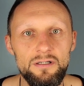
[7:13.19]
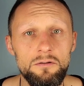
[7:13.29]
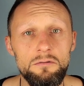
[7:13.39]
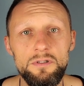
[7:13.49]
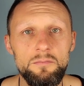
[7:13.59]

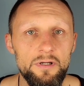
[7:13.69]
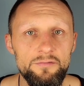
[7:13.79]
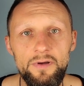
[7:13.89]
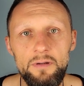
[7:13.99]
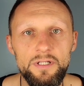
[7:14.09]
what my
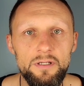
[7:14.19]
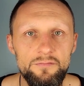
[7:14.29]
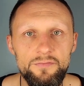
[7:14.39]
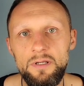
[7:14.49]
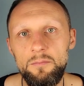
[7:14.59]
family gonna
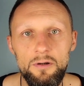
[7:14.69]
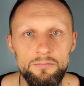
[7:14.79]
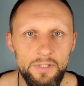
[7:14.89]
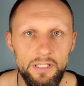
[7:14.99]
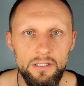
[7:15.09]
think about
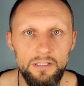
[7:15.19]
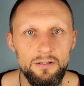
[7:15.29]
me,